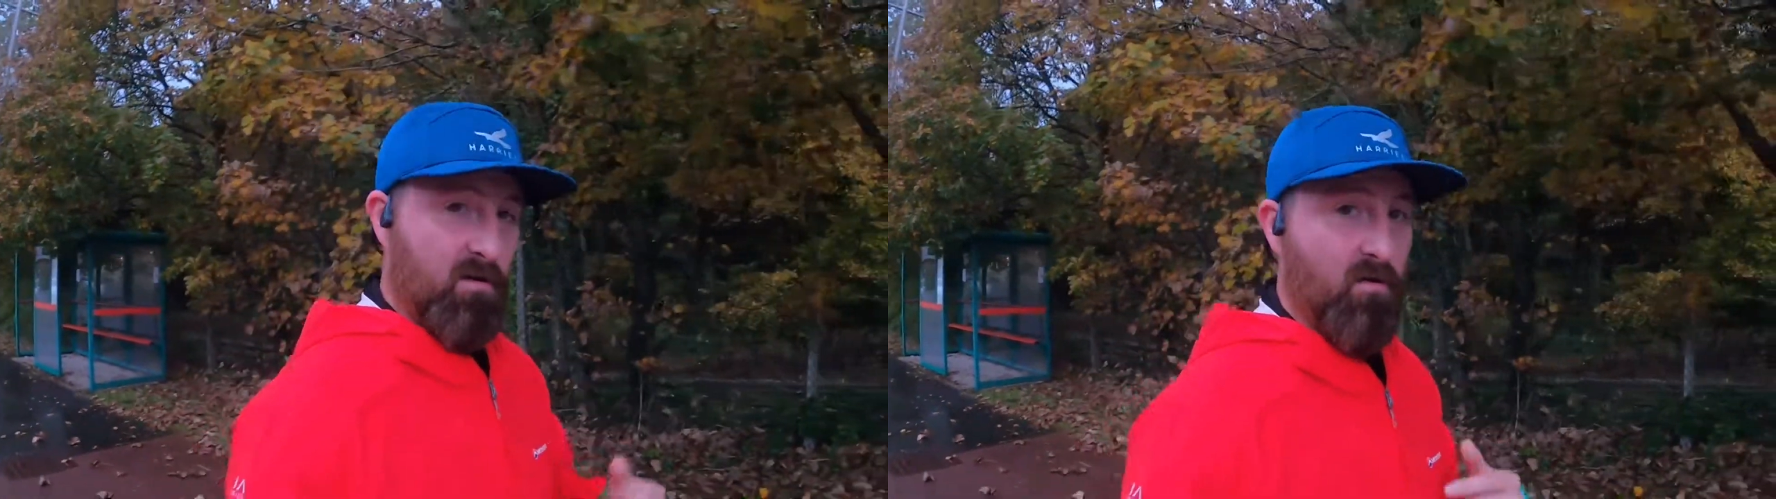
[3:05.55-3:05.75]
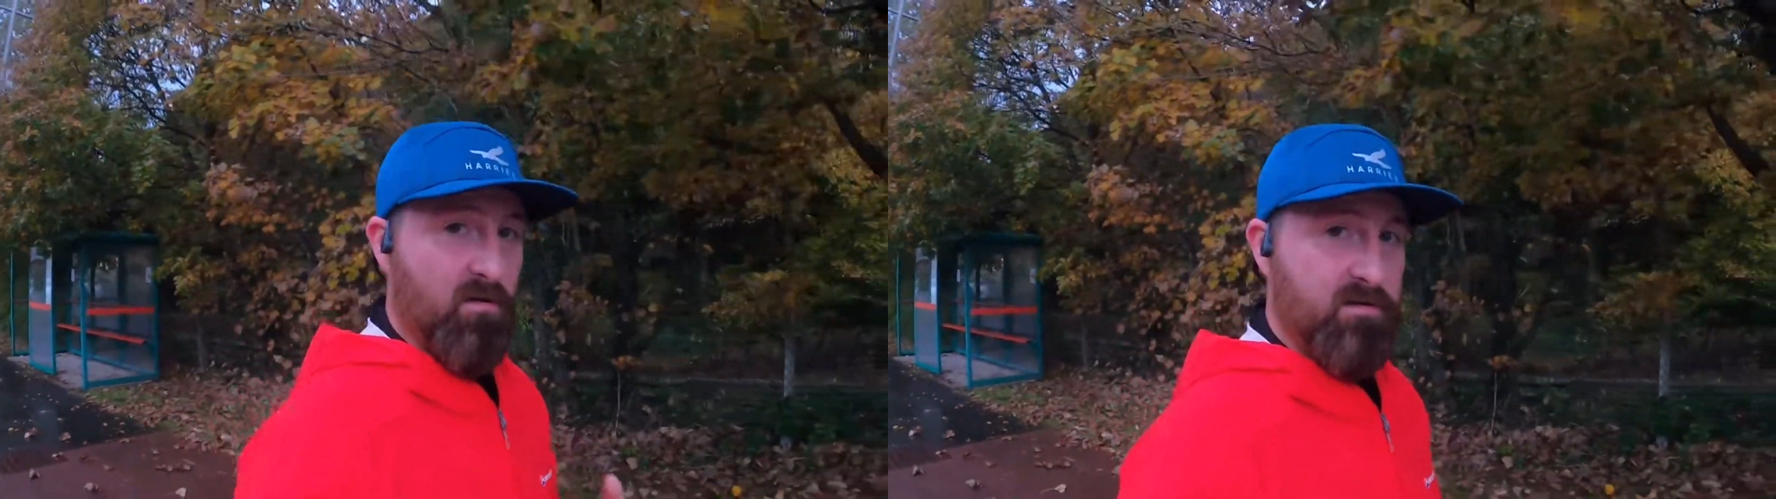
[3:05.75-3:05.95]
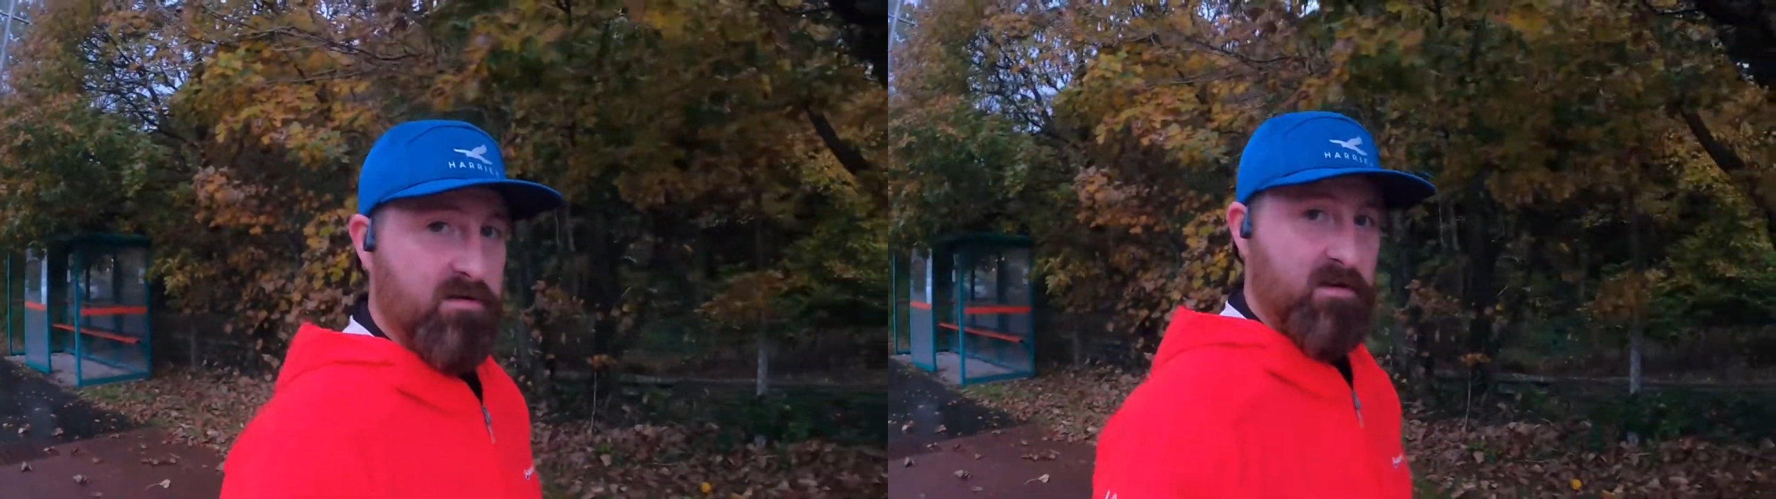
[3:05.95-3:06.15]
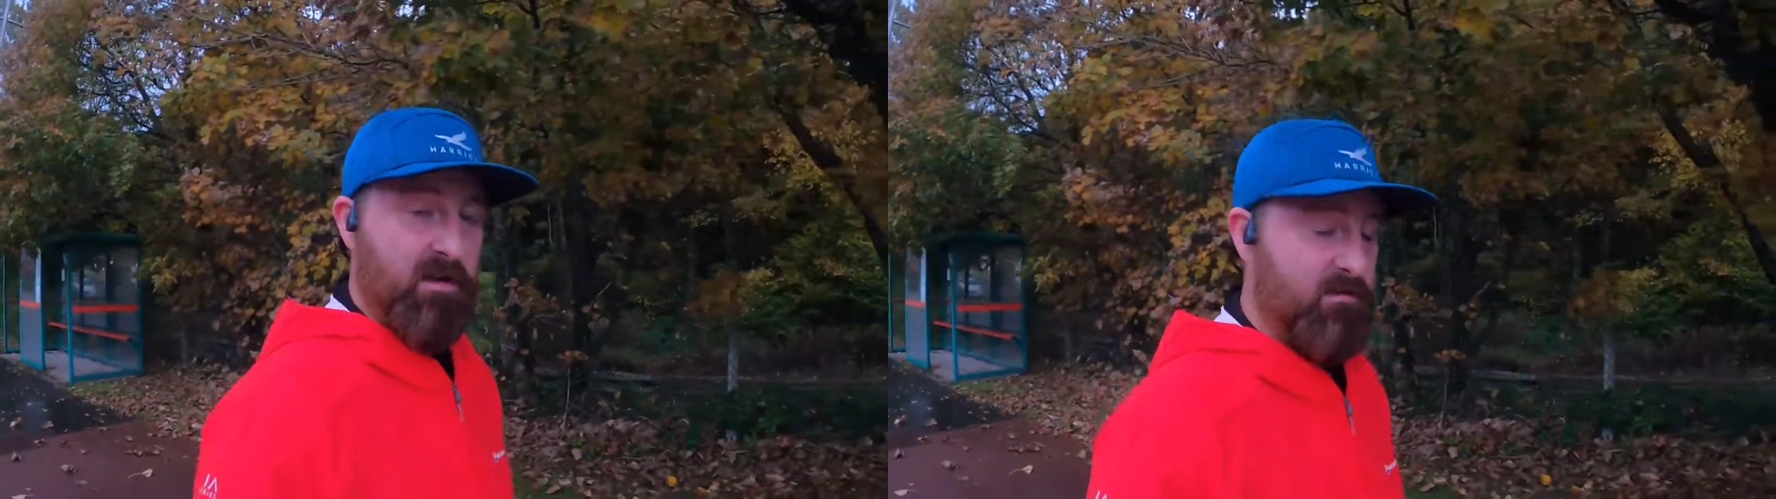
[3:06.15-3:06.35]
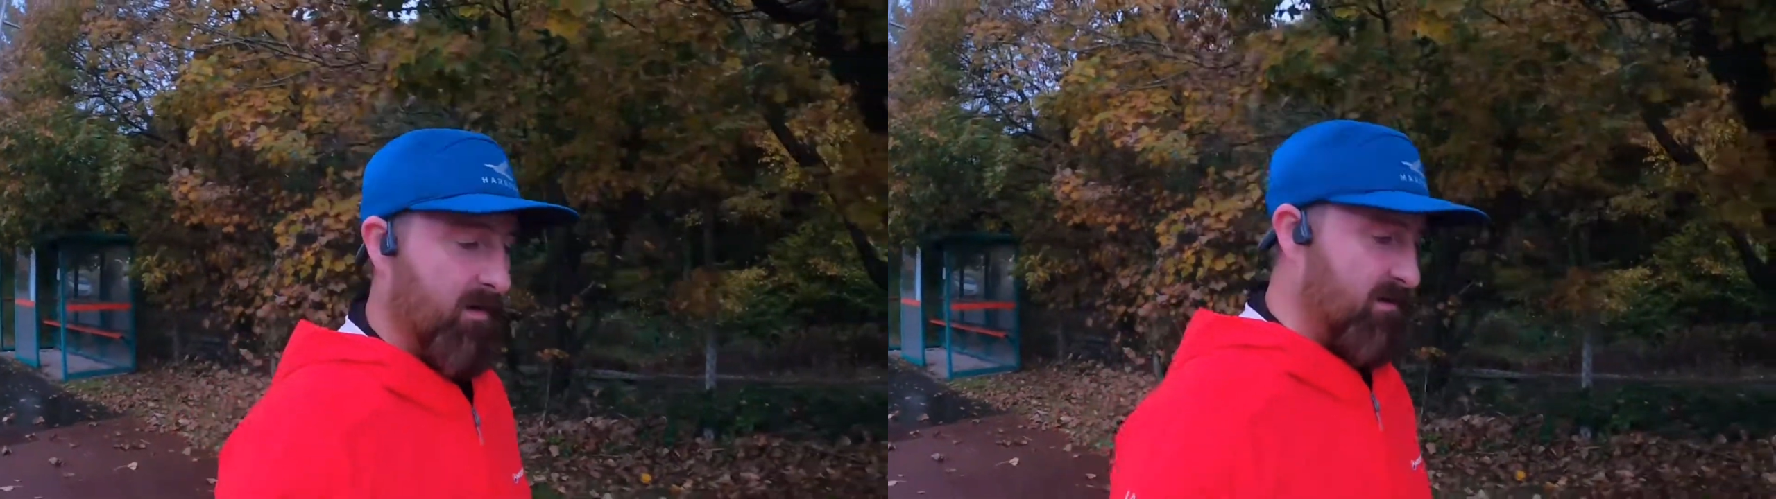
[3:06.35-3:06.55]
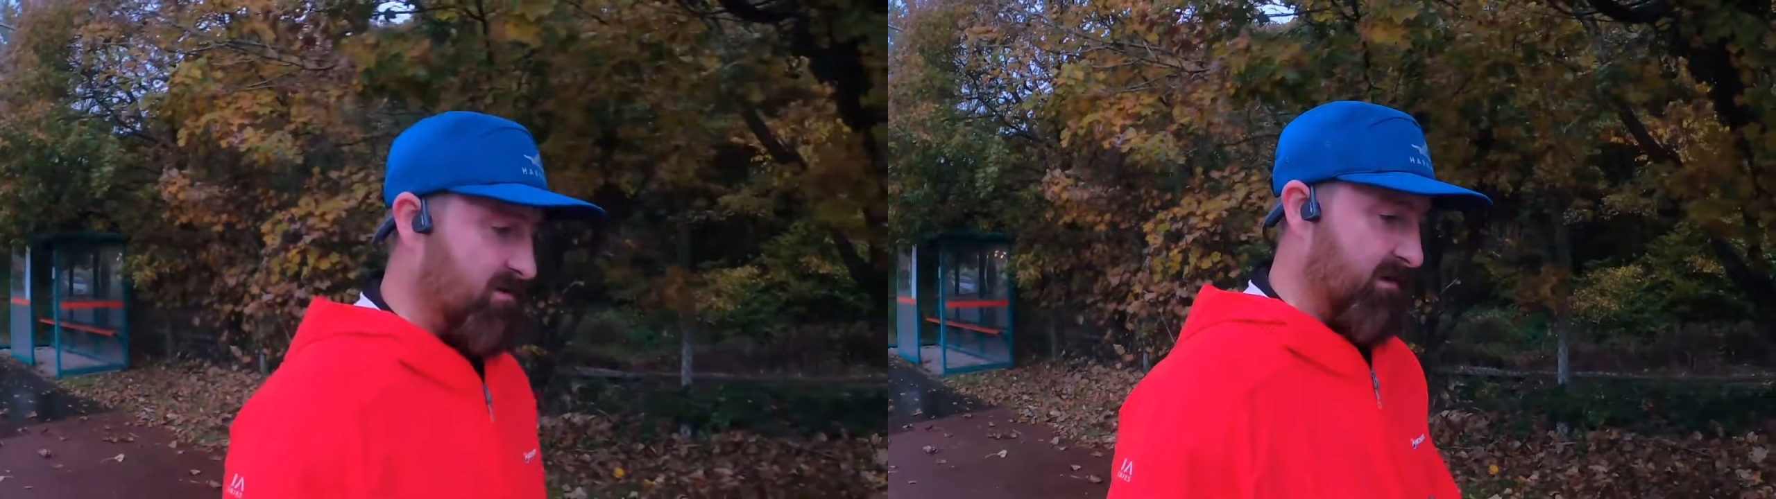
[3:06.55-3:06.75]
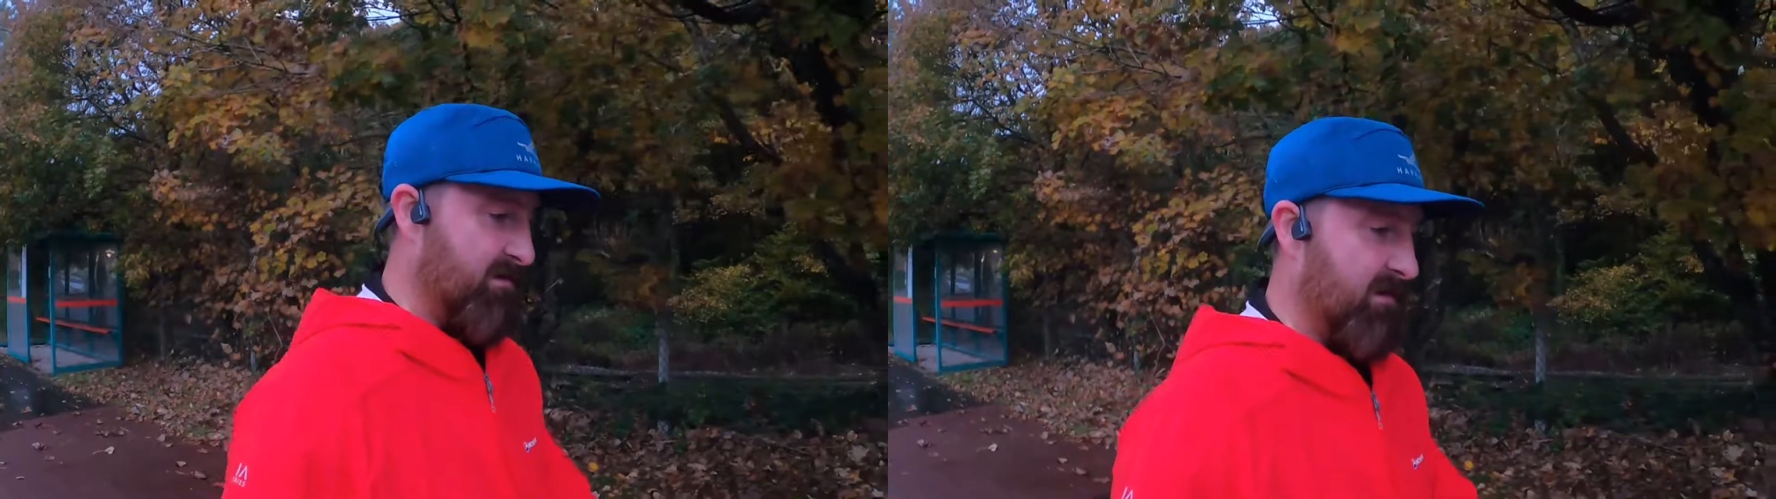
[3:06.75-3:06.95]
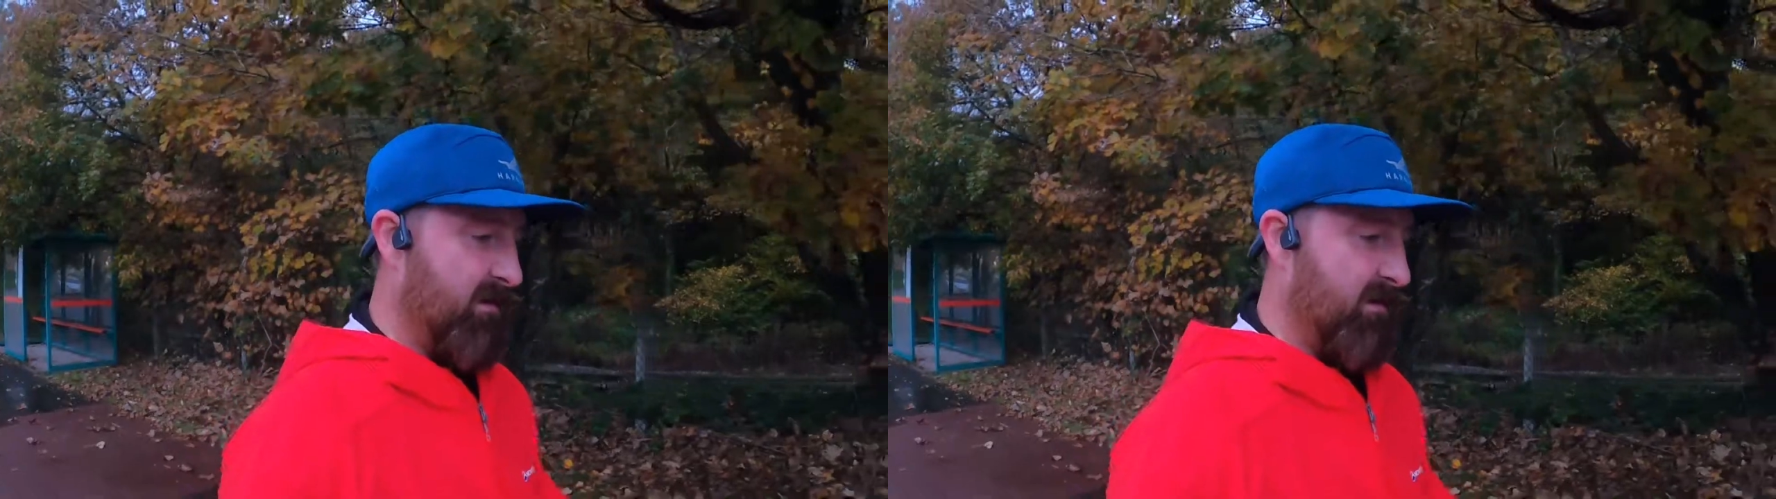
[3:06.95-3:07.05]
go and see a specialist